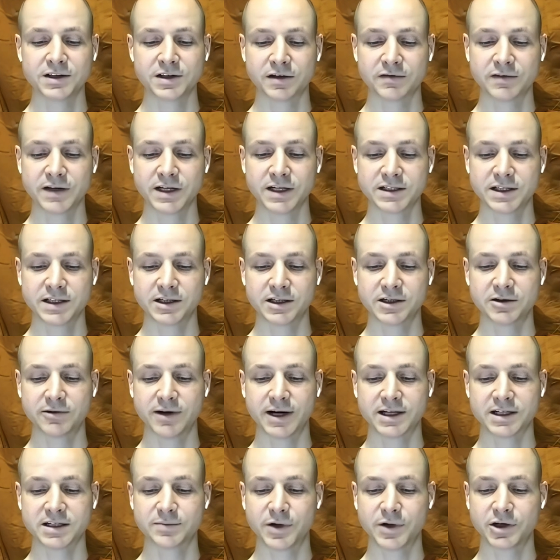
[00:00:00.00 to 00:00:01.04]
Serving as the
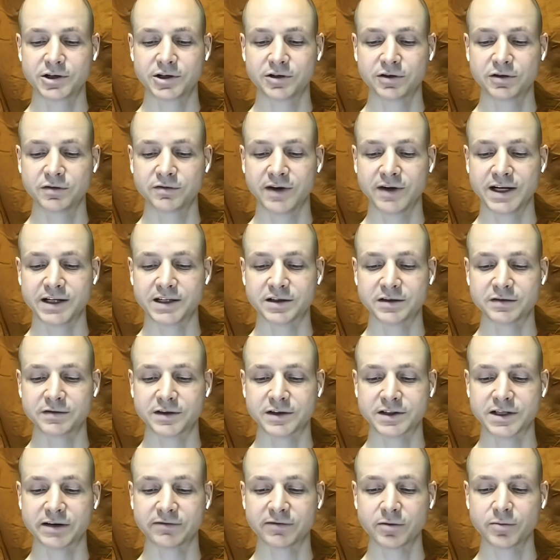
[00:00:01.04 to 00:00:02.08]
direct spiritual advisor
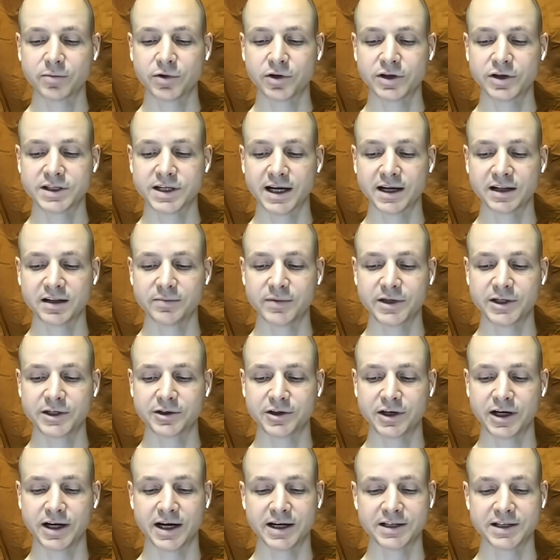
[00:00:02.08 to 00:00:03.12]
for several Buddhist
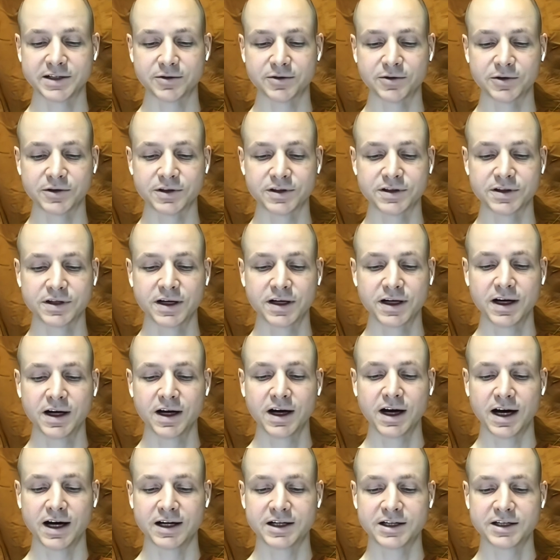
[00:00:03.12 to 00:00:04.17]
elementary and high schools,
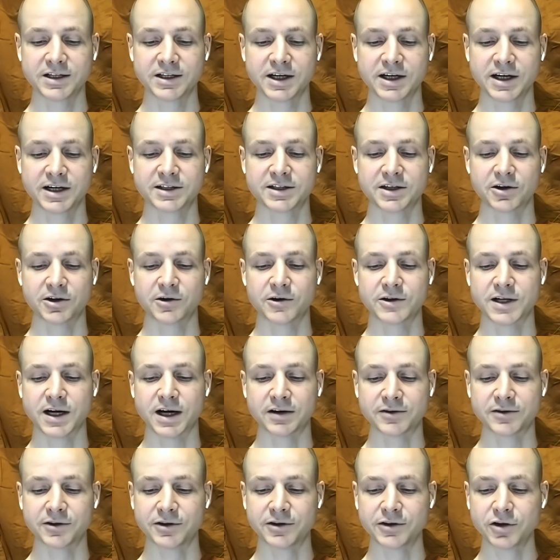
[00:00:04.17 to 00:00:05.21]
Ajahn Jayasaro has
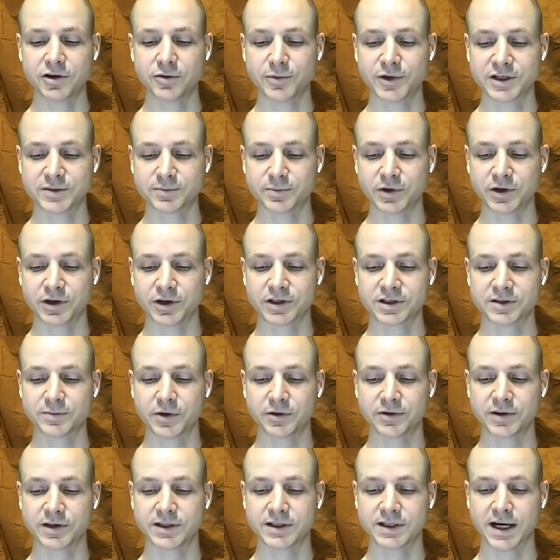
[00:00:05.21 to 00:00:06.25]
authored numerous books,
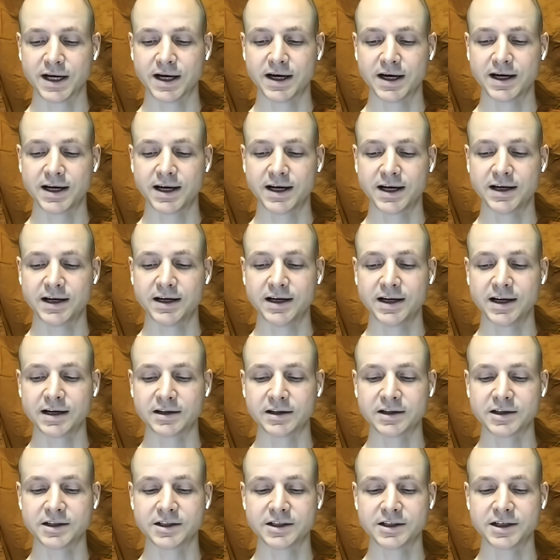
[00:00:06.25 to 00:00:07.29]
both in Thai and in
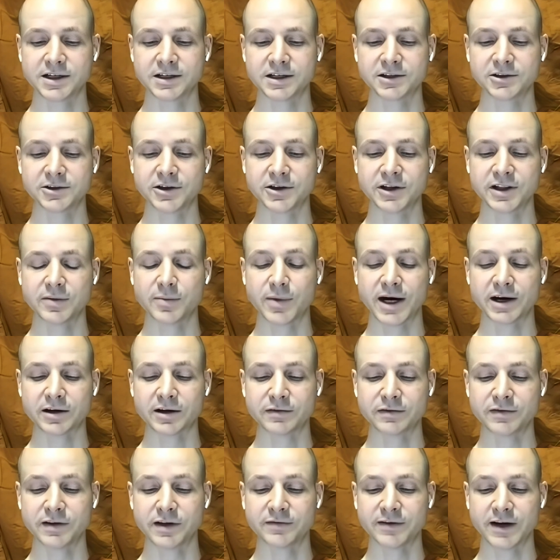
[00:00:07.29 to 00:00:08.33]
English, including the
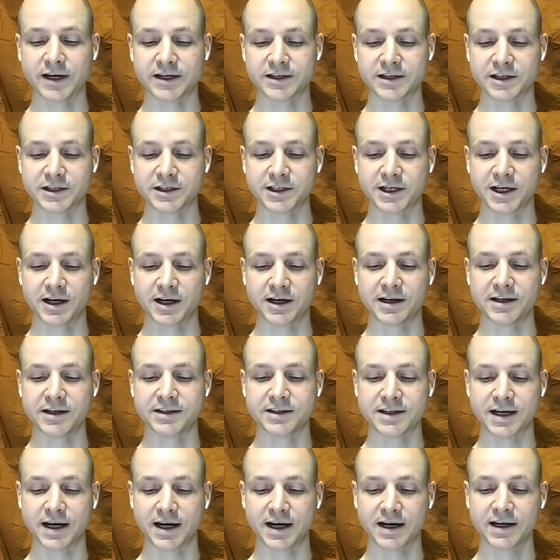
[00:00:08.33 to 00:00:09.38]
biography of Ajahn Chah
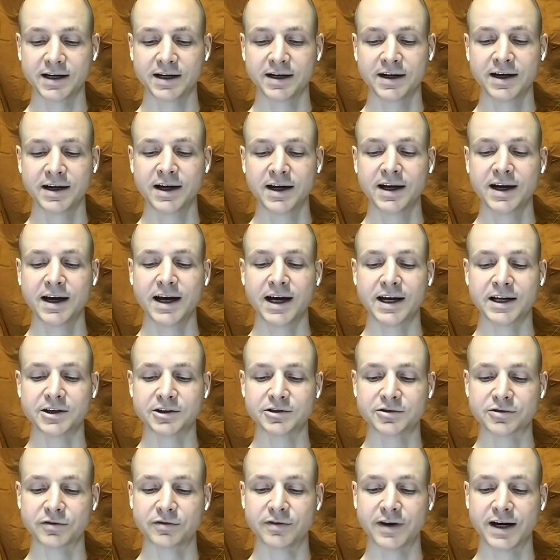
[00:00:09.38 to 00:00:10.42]
in Thai and
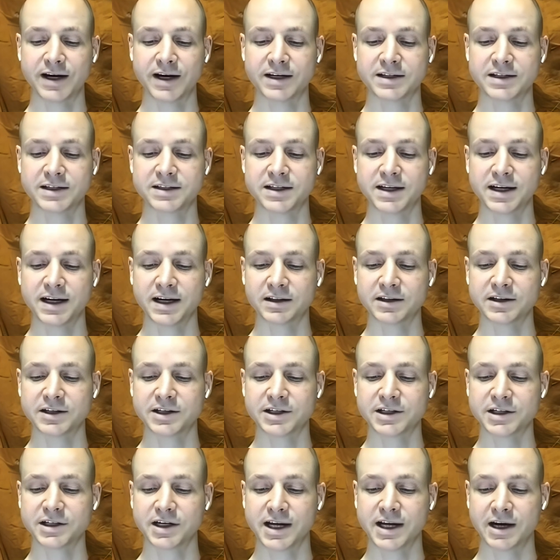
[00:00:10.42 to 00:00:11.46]
its revised
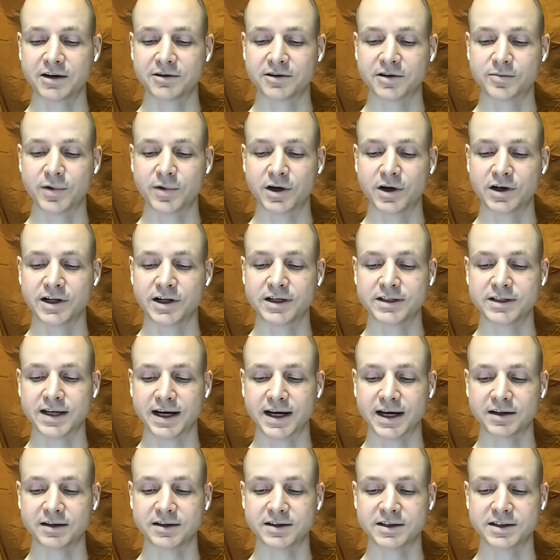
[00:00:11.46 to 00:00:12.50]
English counterpart
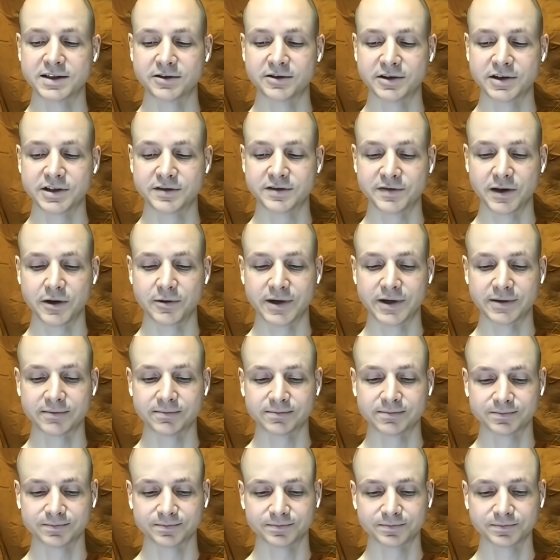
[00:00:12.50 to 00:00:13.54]
entitled Stillness
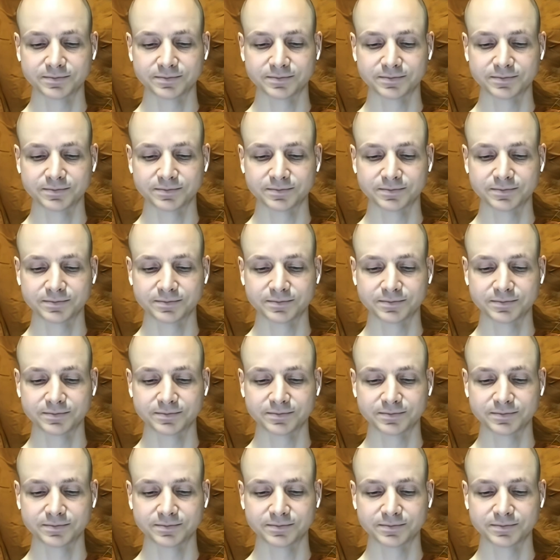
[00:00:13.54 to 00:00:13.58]
Flowing.